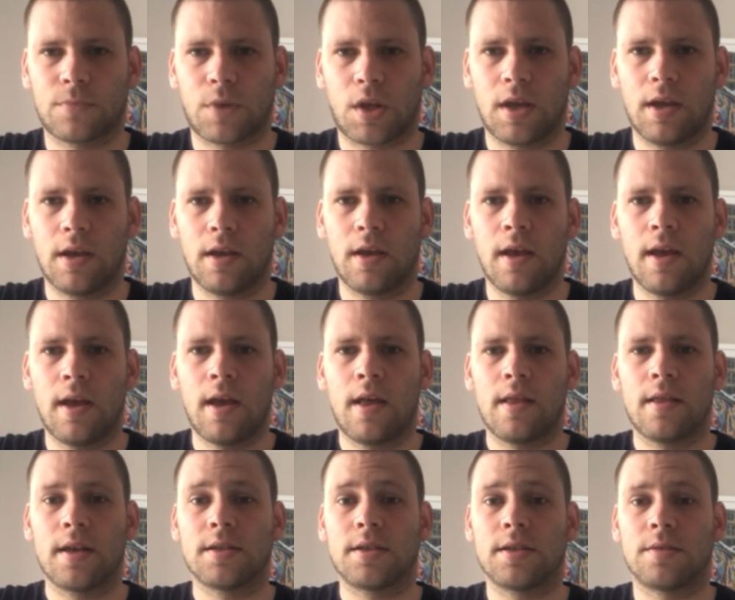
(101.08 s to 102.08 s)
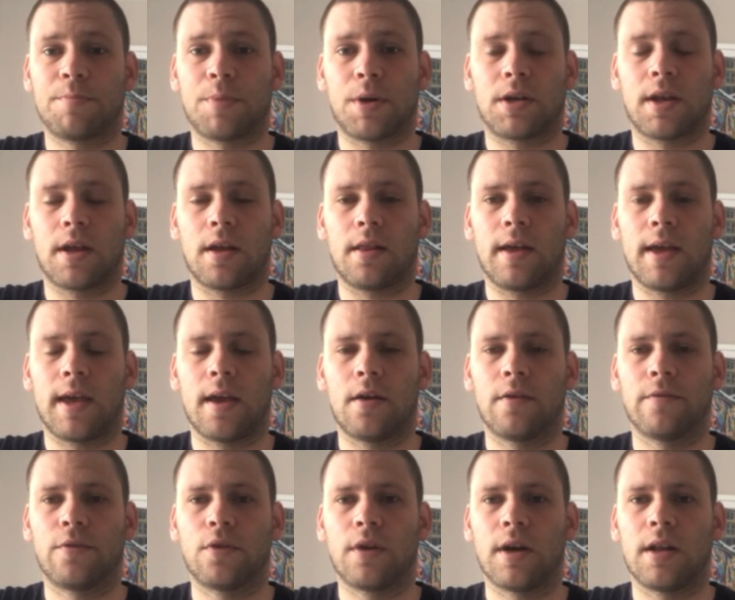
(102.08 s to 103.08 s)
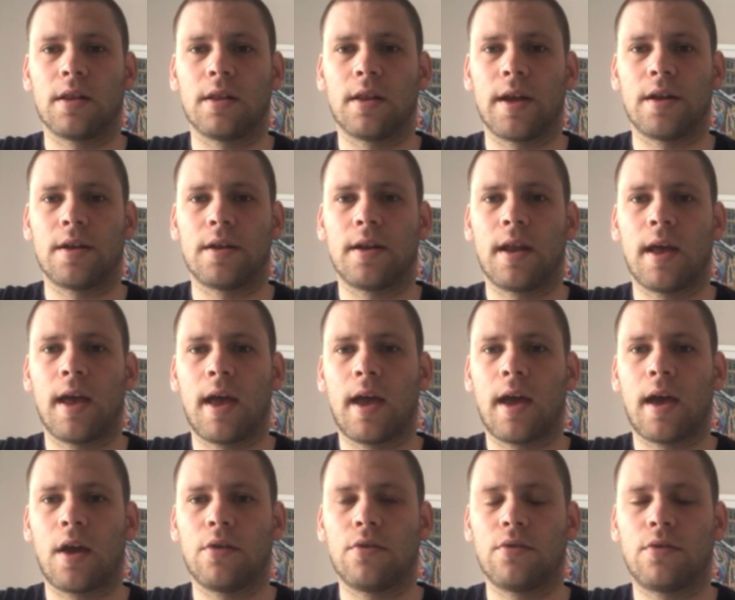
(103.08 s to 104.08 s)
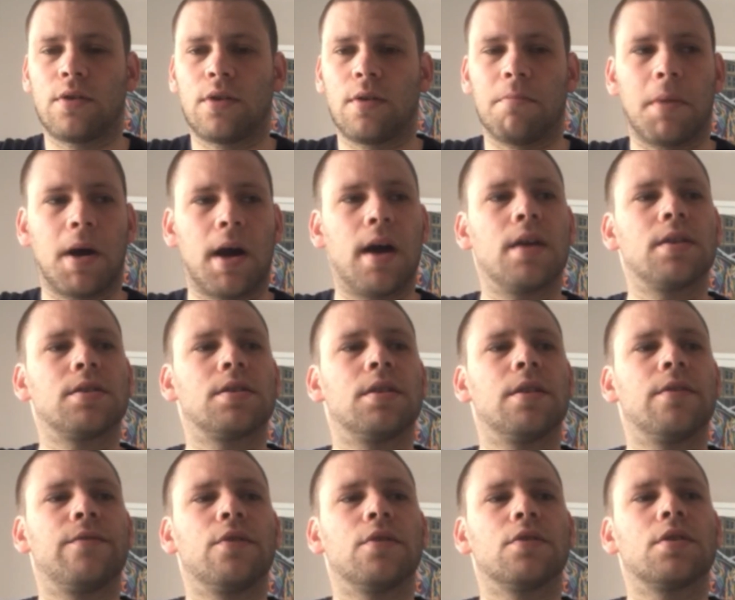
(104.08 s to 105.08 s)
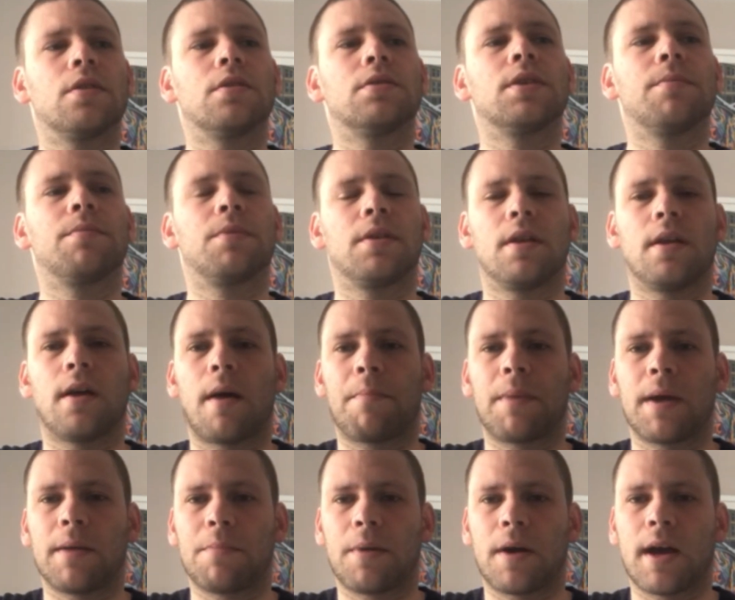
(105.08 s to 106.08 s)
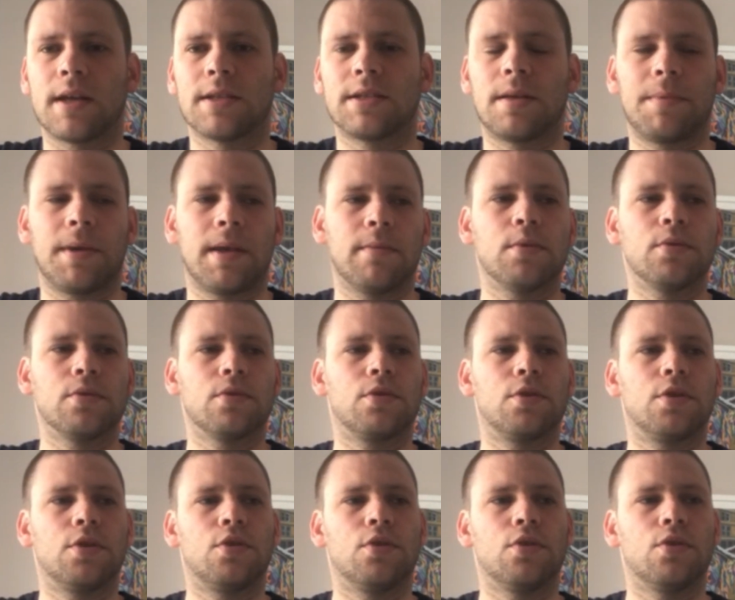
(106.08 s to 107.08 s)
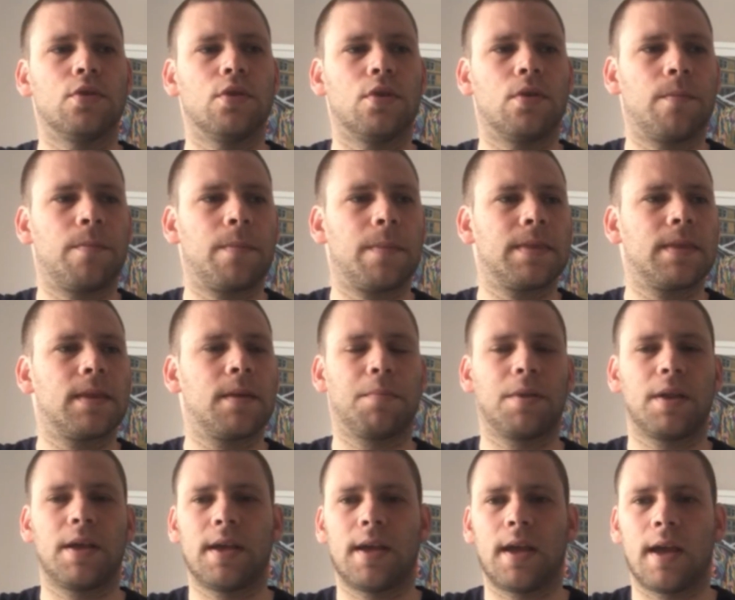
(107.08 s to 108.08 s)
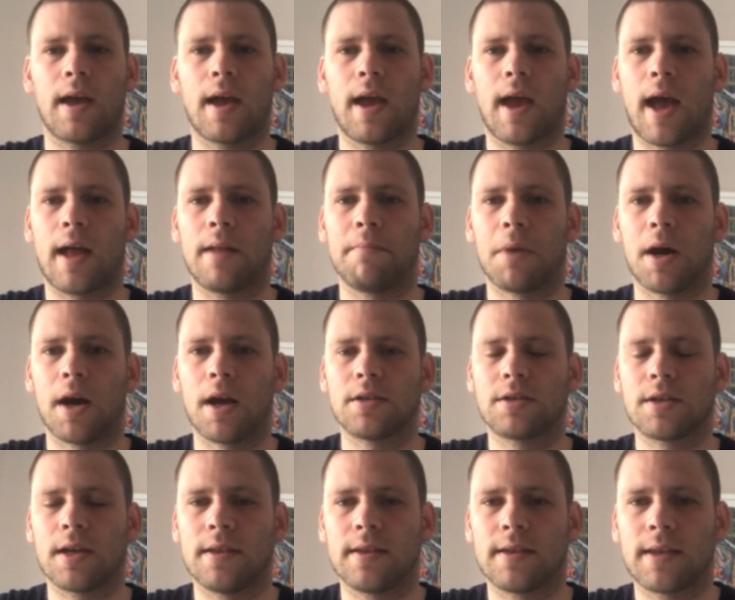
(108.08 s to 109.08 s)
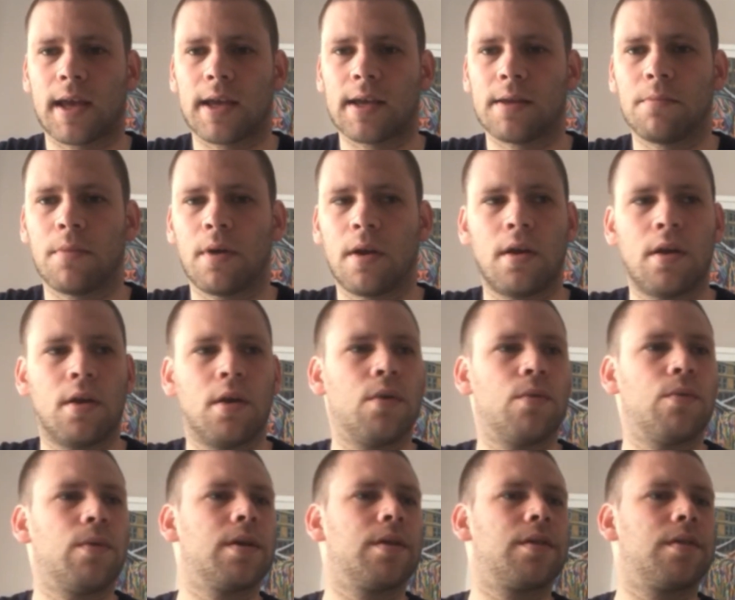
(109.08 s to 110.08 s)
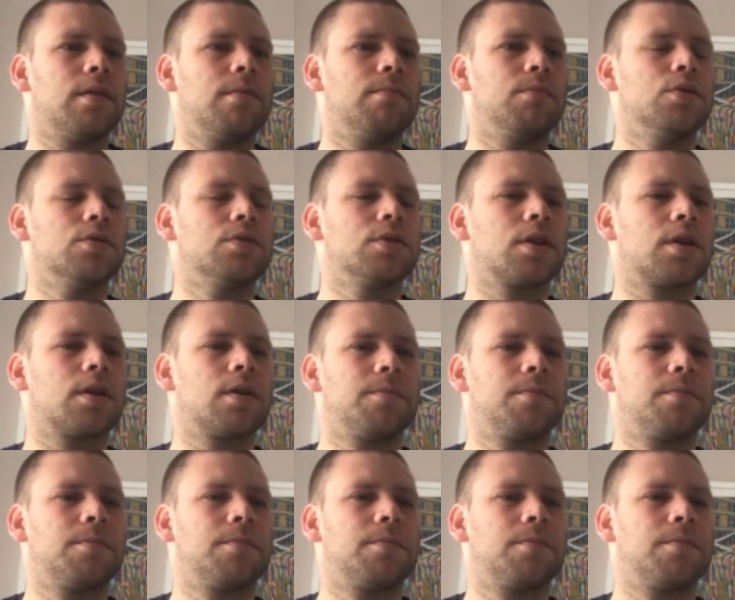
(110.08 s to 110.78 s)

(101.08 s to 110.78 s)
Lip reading: Okay, this is particularly helpful in learning how to march in the future, something that a piper has to be able to do, to play and march in time with the music.